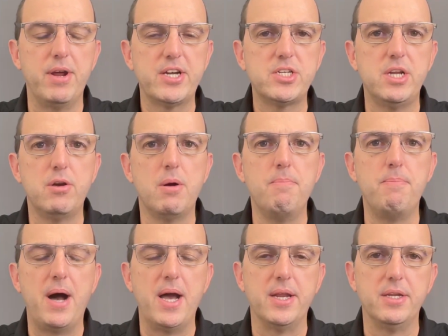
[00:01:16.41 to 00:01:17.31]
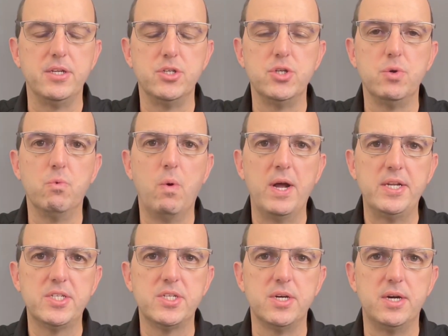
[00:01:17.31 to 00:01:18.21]
actually combined into
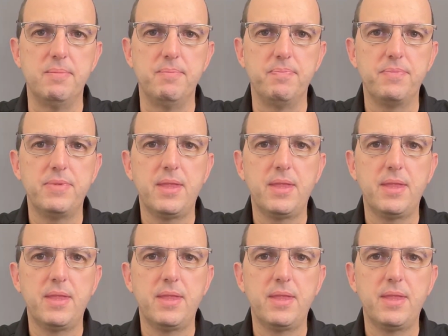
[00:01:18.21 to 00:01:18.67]
one psalm.